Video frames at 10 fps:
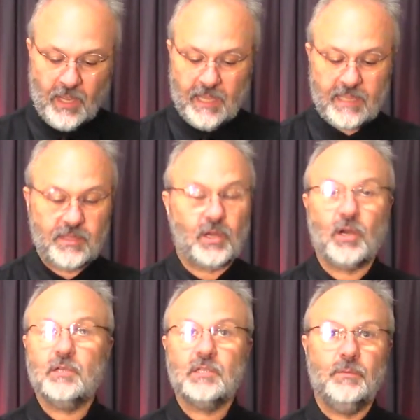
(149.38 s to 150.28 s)
Again, the
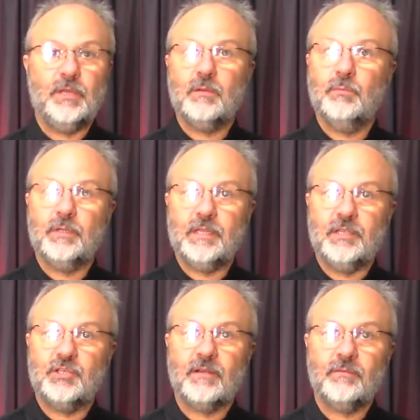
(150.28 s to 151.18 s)
cards can be
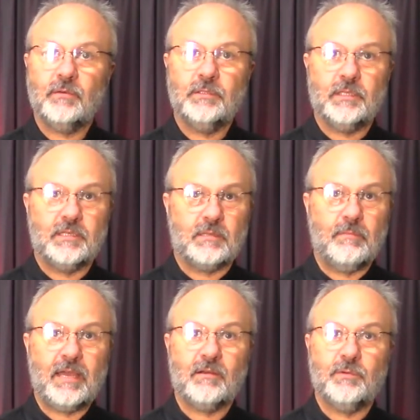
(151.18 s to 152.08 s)
completely shuffled. It doesn't
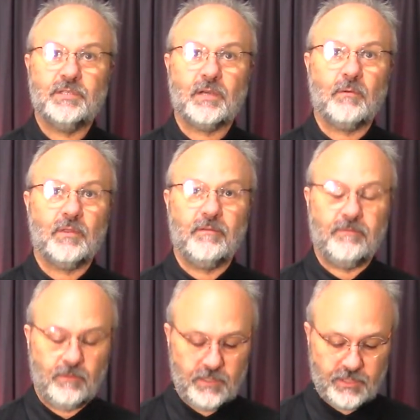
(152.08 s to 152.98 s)
matter. We start with a
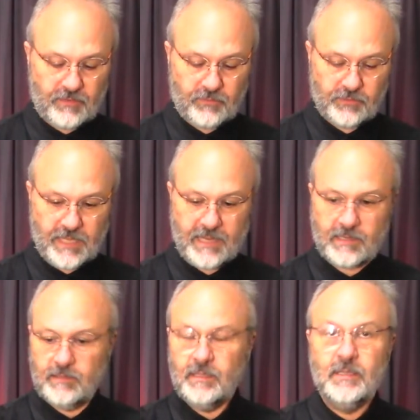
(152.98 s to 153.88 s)
fully shuffled
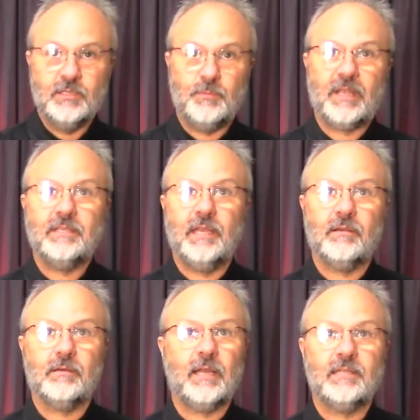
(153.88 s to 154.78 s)
deck.
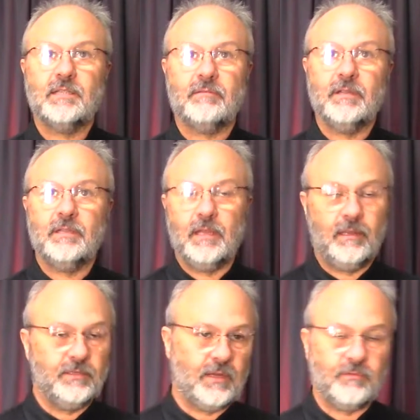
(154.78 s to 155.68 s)
Spectator cuts
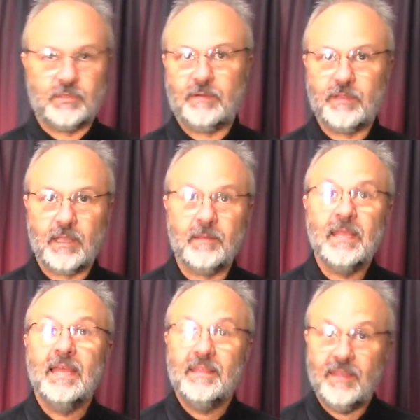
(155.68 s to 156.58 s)
everything, shuffles everything.
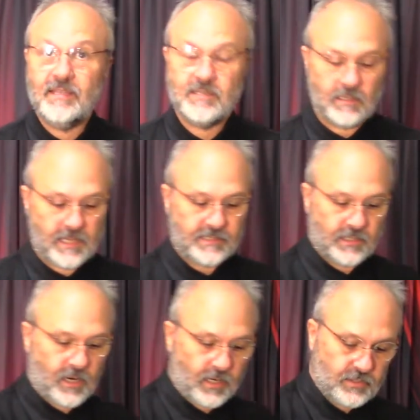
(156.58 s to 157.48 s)
They select a
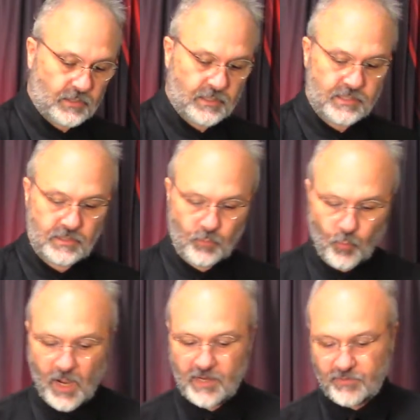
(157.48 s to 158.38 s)
card. So let's
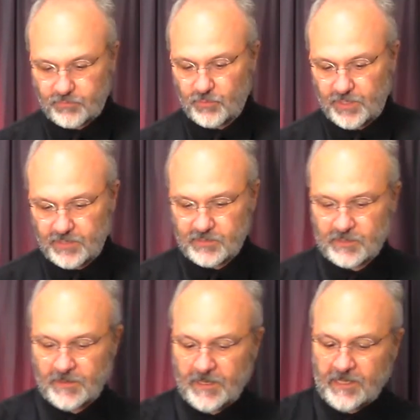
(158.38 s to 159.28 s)
walk through this.
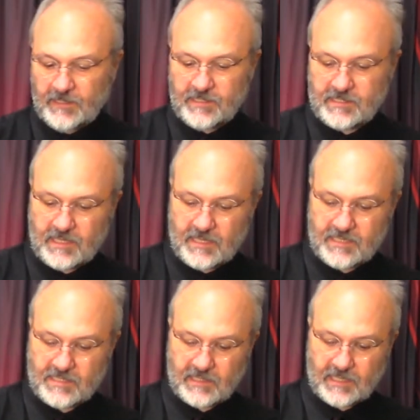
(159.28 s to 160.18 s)
Let's say they
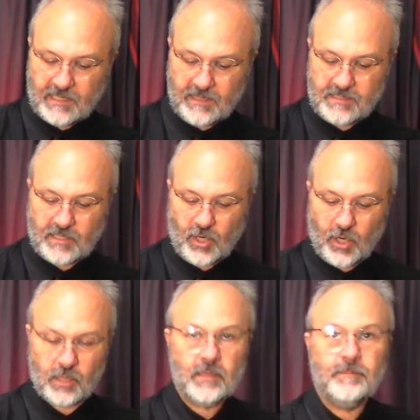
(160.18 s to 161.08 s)
select this
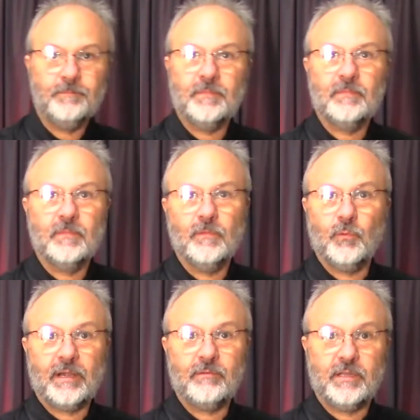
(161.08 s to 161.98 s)
card,
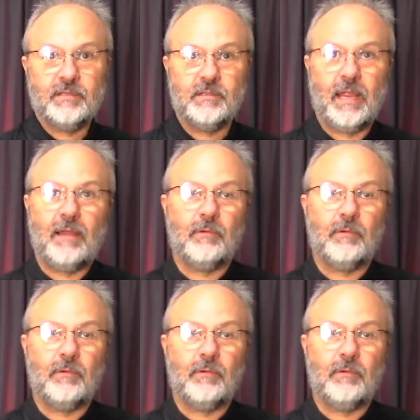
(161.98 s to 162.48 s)
whatever it is, at